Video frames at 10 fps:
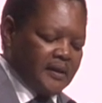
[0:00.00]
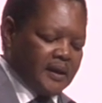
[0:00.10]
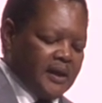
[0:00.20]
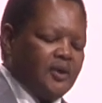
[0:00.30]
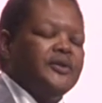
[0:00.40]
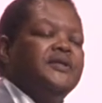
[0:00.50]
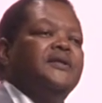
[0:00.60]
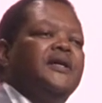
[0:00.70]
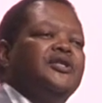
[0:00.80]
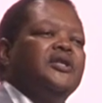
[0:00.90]
The key
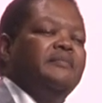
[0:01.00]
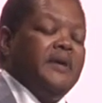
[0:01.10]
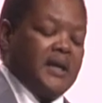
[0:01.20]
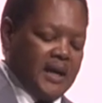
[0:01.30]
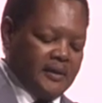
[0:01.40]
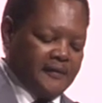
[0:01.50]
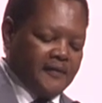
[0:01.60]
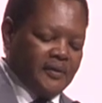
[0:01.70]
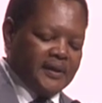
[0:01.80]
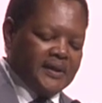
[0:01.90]
consideration being how the
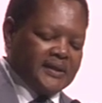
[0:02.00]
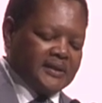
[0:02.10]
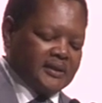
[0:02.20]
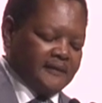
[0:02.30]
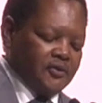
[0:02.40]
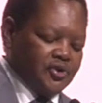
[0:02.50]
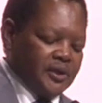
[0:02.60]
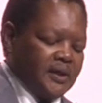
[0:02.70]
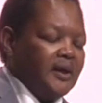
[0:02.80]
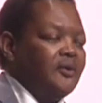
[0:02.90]
4th Industrial
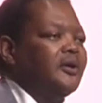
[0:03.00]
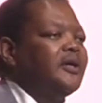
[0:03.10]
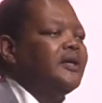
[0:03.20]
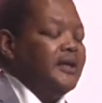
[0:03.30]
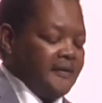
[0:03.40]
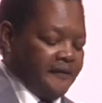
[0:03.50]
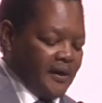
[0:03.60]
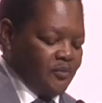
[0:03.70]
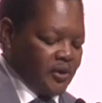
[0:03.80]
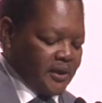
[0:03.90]
Revolution can occur in a
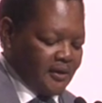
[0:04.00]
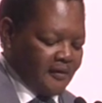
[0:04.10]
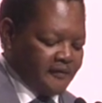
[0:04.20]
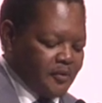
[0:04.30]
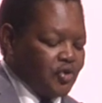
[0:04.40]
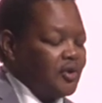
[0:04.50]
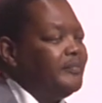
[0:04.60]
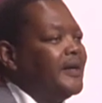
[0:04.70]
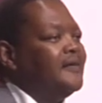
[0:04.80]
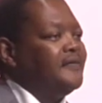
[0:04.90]
framework of
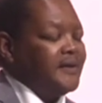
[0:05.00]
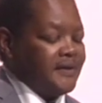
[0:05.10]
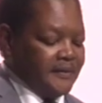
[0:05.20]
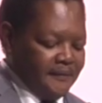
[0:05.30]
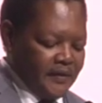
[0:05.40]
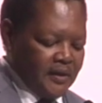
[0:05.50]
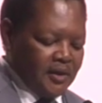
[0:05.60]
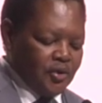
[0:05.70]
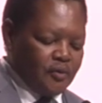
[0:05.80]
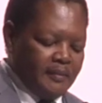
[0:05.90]
mutual benefit
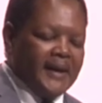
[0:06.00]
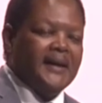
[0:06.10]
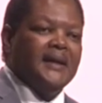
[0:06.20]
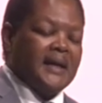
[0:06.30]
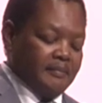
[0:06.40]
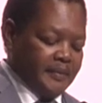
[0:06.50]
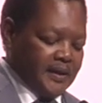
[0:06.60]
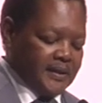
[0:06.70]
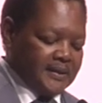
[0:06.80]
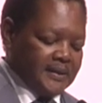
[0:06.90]
to mining
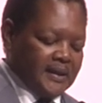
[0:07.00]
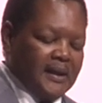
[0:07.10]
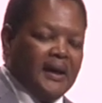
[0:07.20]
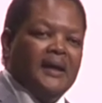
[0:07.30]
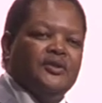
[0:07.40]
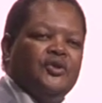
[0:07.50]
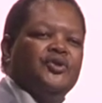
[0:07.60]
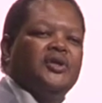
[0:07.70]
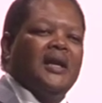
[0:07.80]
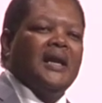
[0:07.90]
companies and
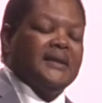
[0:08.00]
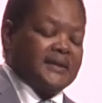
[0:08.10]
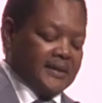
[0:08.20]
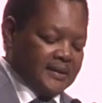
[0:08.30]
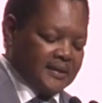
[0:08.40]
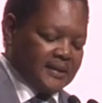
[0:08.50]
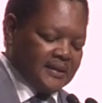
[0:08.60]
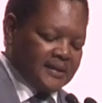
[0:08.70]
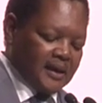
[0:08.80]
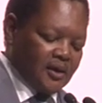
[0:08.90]
social license
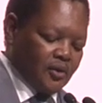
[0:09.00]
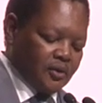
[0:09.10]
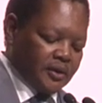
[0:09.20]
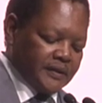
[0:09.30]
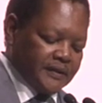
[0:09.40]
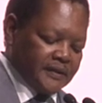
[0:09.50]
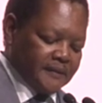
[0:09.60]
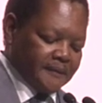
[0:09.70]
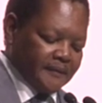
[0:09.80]
stakeholders.